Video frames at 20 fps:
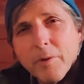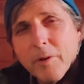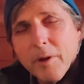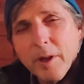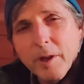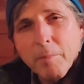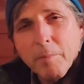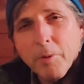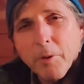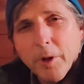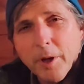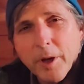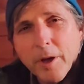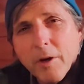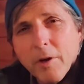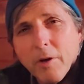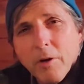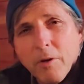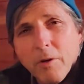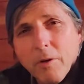
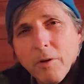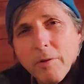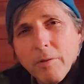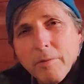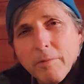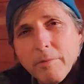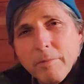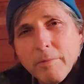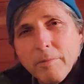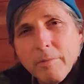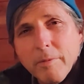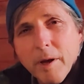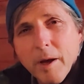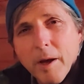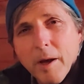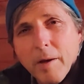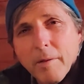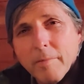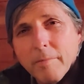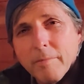political
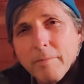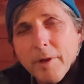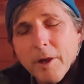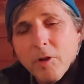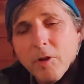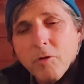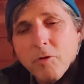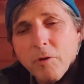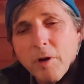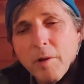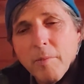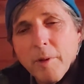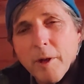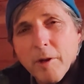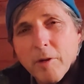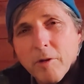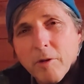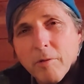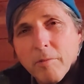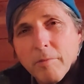um,
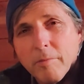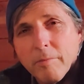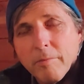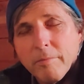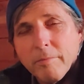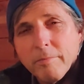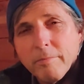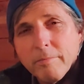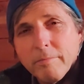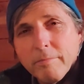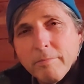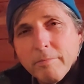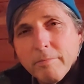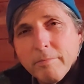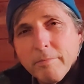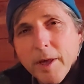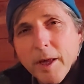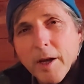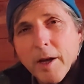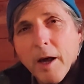extremism
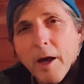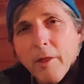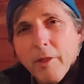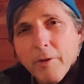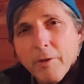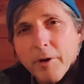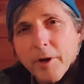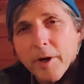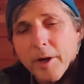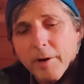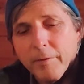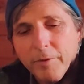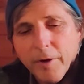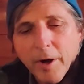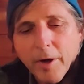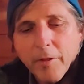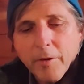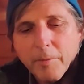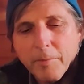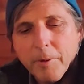and othering of
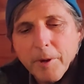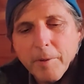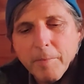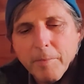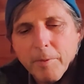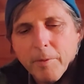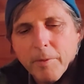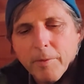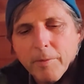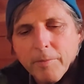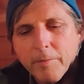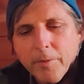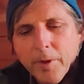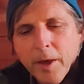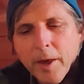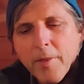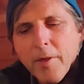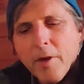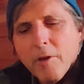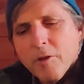other people.
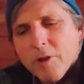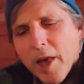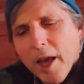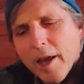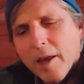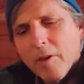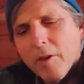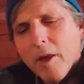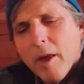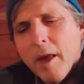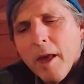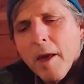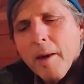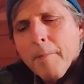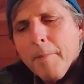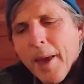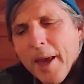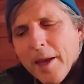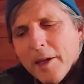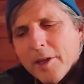And then secondly,
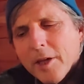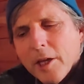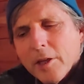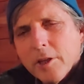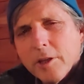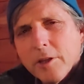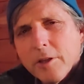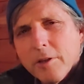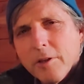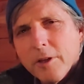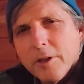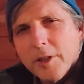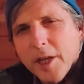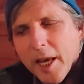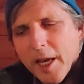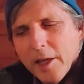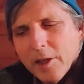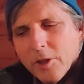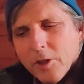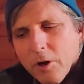pay attention to the
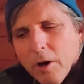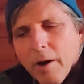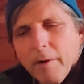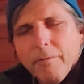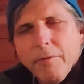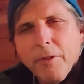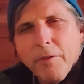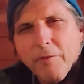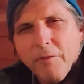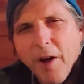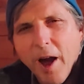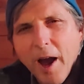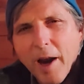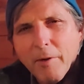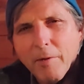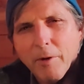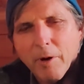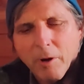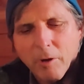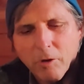danger of the
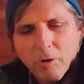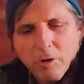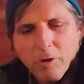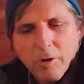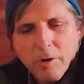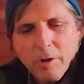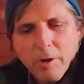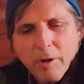virus.